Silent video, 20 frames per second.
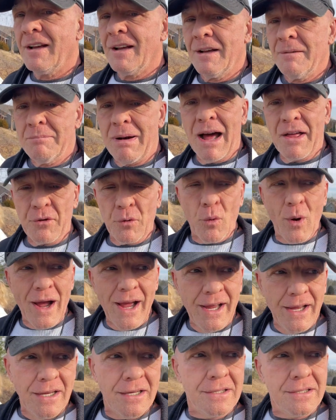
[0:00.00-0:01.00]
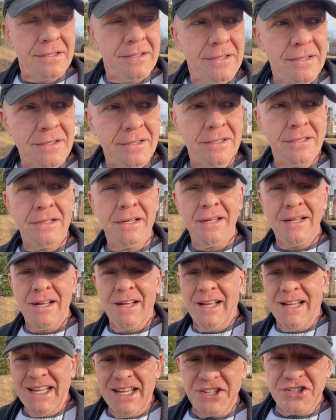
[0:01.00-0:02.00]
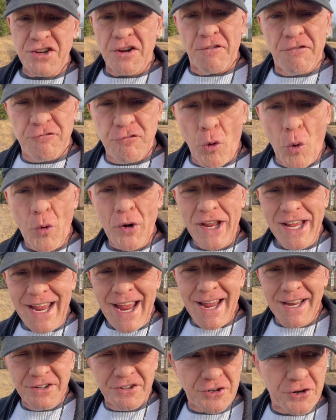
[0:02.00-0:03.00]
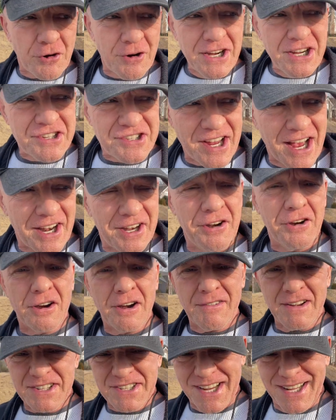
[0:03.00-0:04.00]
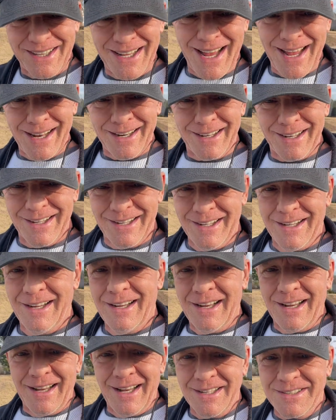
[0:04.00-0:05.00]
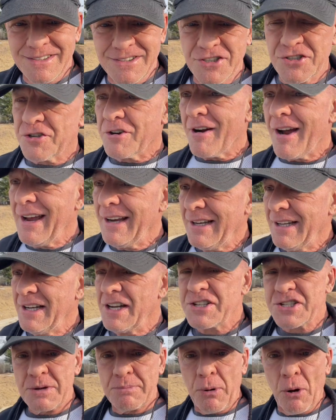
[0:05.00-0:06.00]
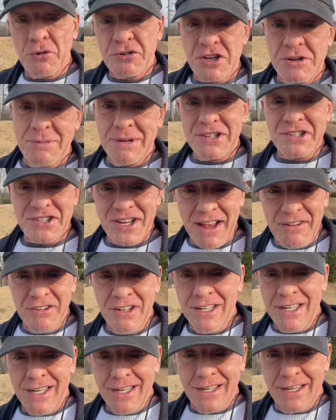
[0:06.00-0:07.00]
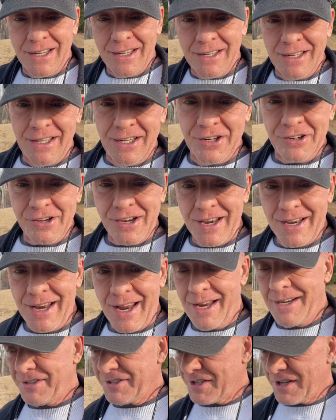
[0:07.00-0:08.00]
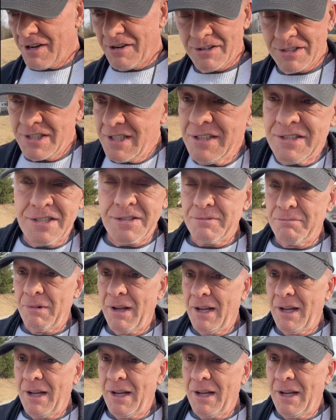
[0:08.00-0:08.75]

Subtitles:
by the way, it's 48 degrees out here. Have I said that? It's just great. And it's supposed to be 70 here today. So it's,